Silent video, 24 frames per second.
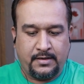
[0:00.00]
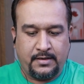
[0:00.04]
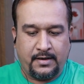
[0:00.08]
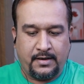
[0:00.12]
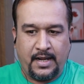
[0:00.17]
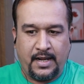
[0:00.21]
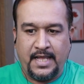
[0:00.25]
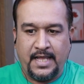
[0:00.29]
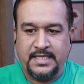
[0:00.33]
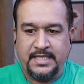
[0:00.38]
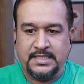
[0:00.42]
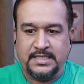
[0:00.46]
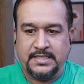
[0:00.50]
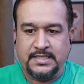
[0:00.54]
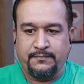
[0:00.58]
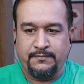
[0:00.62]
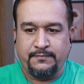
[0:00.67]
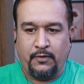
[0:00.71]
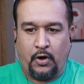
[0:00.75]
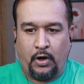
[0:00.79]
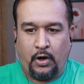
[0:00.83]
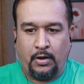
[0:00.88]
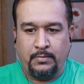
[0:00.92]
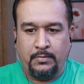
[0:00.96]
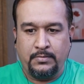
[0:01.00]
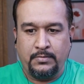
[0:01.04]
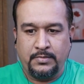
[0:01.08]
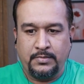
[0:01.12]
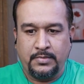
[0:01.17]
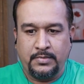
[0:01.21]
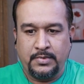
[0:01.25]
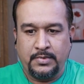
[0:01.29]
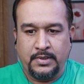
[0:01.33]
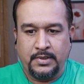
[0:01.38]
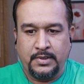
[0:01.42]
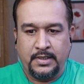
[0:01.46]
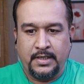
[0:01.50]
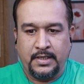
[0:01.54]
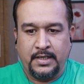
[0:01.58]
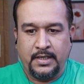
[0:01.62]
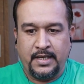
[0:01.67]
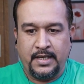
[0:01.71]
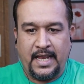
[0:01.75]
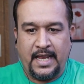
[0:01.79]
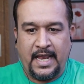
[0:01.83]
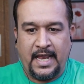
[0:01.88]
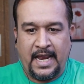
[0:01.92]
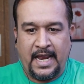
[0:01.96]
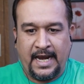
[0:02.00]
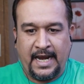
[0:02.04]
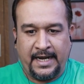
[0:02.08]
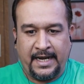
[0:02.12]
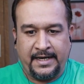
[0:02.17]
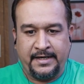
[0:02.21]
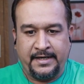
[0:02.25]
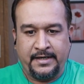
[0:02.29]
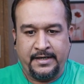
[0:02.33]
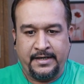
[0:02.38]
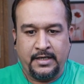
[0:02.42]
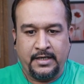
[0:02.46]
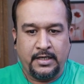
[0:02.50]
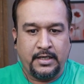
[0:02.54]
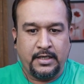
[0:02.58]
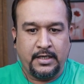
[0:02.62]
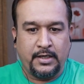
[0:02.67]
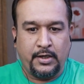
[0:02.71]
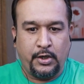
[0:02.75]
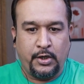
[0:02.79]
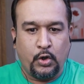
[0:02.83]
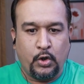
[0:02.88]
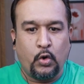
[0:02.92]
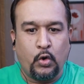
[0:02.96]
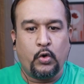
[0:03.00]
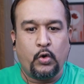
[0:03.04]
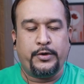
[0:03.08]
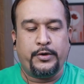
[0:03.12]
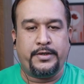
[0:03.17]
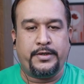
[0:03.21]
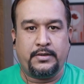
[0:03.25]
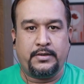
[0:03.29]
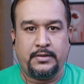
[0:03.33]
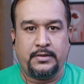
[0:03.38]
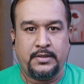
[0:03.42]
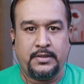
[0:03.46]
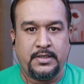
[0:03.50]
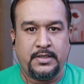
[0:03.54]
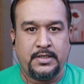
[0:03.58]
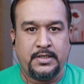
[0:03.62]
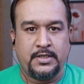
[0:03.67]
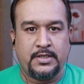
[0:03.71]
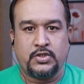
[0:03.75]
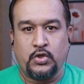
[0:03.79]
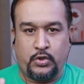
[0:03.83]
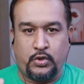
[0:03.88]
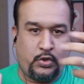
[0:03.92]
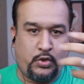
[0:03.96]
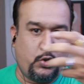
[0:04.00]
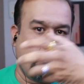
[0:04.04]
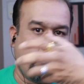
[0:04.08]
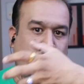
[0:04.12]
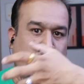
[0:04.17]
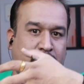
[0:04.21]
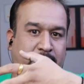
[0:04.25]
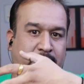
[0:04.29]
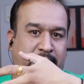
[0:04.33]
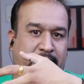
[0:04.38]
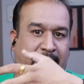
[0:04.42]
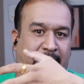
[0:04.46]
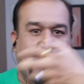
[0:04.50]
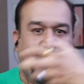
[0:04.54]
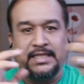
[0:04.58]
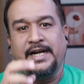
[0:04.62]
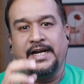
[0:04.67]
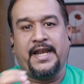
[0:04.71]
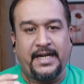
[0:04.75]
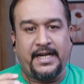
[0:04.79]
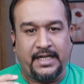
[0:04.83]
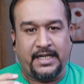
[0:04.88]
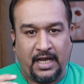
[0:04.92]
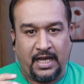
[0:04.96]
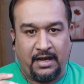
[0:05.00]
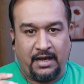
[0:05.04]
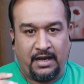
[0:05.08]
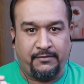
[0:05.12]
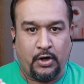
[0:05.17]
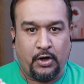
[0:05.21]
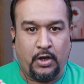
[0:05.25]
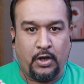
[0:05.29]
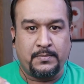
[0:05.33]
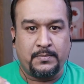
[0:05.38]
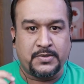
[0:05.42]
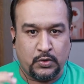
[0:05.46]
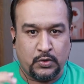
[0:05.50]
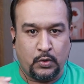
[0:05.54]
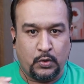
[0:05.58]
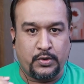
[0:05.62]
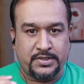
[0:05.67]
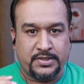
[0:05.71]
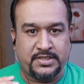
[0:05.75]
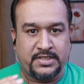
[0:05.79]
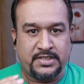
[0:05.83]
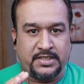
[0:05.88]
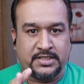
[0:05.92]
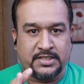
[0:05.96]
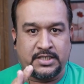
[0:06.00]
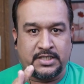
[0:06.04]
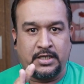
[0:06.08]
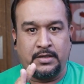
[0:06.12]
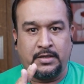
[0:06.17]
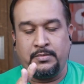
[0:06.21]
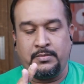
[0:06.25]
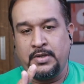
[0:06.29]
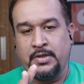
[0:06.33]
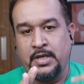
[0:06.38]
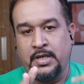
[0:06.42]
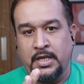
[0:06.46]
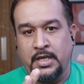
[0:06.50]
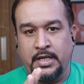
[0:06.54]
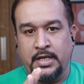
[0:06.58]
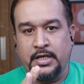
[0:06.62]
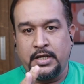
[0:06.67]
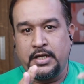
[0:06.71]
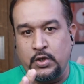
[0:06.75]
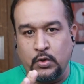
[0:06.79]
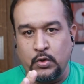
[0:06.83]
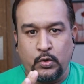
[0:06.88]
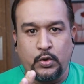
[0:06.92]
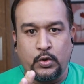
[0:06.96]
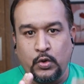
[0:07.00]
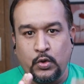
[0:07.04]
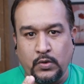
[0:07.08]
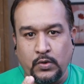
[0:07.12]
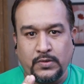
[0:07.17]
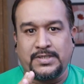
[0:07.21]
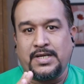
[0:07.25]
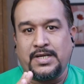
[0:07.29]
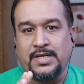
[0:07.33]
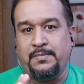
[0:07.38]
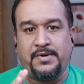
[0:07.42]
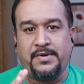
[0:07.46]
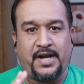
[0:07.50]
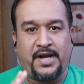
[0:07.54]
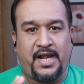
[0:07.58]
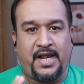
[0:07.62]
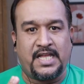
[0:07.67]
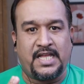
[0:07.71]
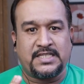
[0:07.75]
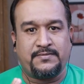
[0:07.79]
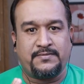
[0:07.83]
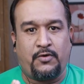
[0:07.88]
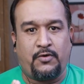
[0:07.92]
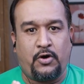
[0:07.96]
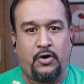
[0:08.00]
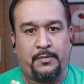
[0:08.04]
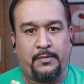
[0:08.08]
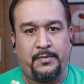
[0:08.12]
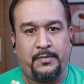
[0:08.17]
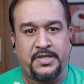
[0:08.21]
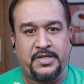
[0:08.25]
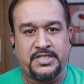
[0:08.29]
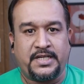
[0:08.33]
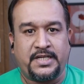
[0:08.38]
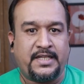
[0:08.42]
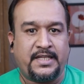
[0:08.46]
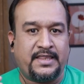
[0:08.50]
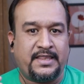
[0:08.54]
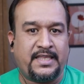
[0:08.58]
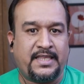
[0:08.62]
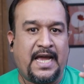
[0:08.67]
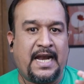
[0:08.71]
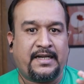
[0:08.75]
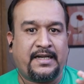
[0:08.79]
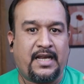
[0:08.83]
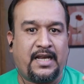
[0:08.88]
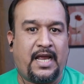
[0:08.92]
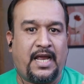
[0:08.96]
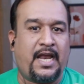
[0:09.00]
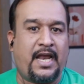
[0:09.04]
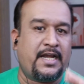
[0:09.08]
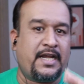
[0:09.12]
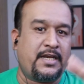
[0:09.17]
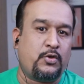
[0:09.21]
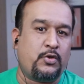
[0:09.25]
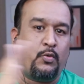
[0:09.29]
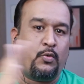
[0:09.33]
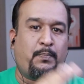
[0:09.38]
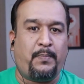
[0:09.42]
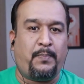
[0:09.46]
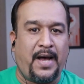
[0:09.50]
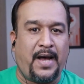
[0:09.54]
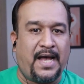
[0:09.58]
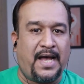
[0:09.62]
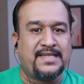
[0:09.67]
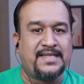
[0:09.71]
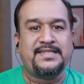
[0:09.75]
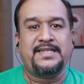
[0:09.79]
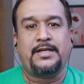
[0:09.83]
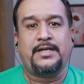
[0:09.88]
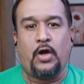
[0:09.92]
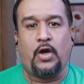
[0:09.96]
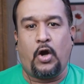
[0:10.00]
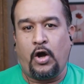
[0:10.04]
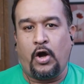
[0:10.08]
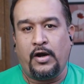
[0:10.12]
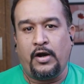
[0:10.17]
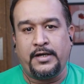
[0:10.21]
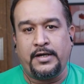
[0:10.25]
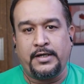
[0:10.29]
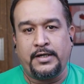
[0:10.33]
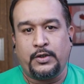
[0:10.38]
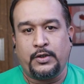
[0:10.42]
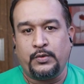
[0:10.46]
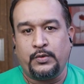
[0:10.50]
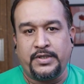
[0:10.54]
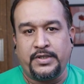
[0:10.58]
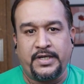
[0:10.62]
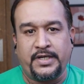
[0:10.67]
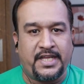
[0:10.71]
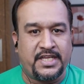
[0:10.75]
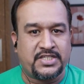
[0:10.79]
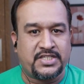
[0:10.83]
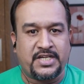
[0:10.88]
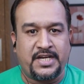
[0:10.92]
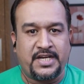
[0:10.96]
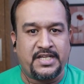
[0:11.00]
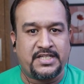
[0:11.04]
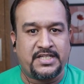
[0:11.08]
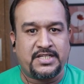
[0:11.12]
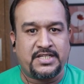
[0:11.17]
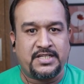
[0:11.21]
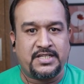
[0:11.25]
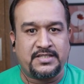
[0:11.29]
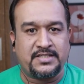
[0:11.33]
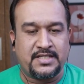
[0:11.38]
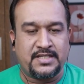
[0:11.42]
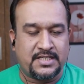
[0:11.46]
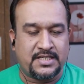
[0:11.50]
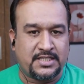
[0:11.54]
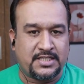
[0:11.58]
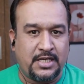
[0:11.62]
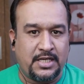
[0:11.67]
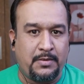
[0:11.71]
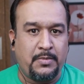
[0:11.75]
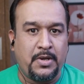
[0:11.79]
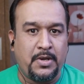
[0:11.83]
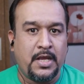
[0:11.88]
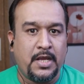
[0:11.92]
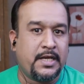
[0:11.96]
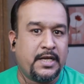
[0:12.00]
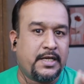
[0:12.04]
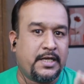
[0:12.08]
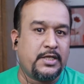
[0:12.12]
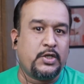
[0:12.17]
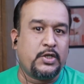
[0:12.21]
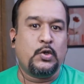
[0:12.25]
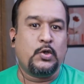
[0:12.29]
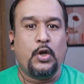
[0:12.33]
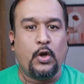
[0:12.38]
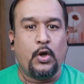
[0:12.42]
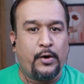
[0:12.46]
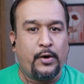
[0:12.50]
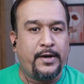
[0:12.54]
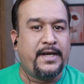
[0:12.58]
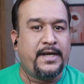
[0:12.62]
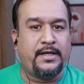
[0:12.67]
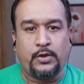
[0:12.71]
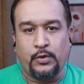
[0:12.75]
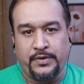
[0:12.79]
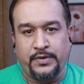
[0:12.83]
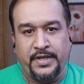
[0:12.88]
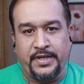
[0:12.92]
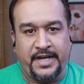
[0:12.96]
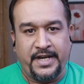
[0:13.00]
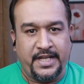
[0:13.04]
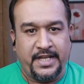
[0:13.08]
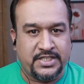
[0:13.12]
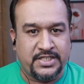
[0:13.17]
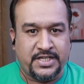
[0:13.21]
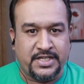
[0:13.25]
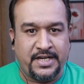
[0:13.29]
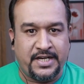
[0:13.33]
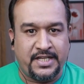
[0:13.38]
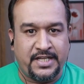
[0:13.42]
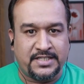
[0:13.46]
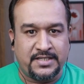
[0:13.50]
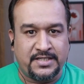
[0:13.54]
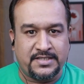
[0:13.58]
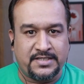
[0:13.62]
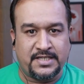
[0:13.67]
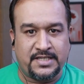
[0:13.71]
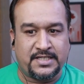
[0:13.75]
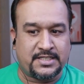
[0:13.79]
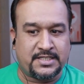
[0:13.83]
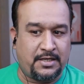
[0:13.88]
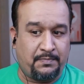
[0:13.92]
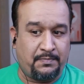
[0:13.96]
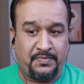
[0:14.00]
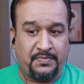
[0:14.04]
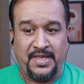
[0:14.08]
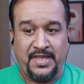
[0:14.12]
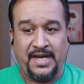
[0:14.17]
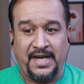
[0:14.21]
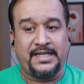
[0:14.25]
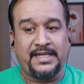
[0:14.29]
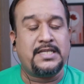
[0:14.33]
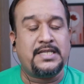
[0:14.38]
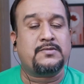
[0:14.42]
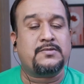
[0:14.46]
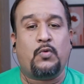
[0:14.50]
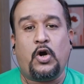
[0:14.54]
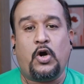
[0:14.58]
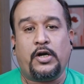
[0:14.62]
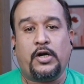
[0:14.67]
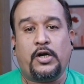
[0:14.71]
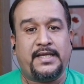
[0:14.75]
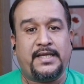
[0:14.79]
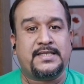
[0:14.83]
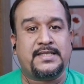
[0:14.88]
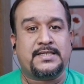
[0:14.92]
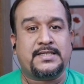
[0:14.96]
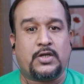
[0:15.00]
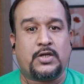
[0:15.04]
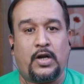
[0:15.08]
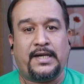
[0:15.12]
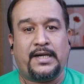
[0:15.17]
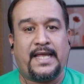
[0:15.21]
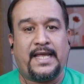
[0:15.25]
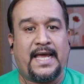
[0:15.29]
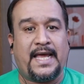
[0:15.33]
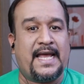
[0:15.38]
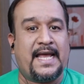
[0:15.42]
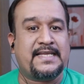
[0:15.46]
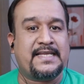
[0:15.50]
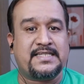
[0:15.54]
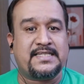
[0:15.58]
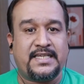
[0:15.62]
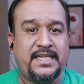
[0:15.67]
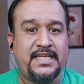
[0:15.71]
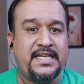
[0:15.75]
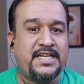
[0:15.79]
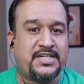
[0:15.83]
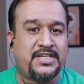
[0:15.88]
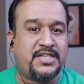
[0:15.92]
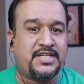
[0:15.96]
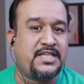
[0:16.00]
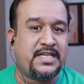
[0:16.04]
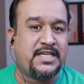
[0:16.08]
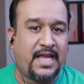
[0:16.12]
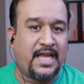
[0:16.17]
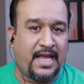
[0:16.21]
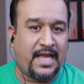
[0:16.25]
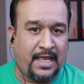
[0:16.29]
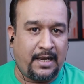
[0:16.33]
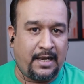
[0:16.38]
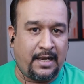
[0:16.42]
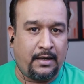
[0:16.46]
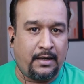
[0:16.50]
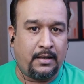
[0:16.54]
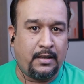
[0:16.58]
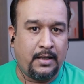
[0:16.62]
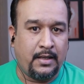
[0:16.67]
transform and load. So you take the data from source system, you do some transformation in that and you pass it on to the destination system. You load it to the destination system. That is what is called as ETL.